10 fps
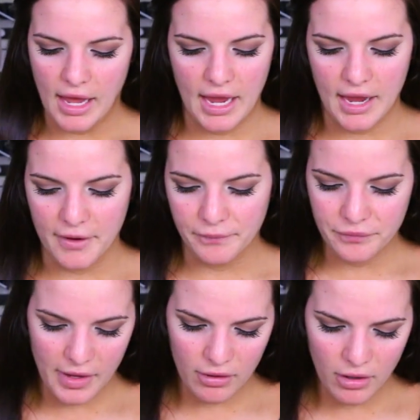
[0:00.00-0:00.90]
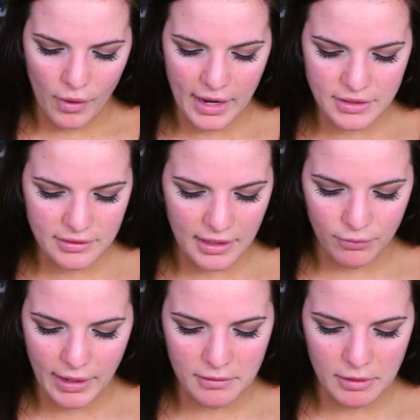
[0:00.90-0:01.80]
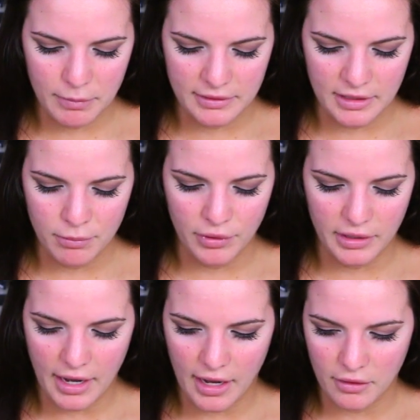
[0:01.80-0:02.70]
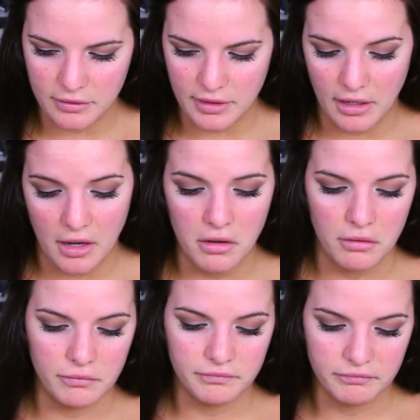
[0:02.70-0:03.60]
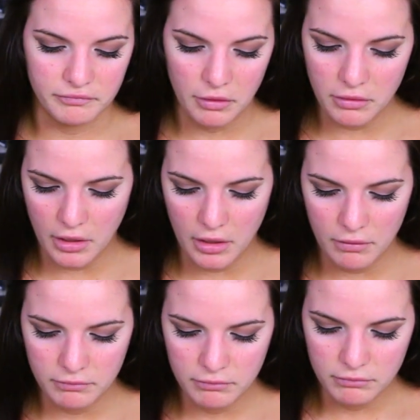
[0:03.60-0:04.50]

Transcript: And I don't know, I just like randomly picked it up one day and I was like, oh, okay.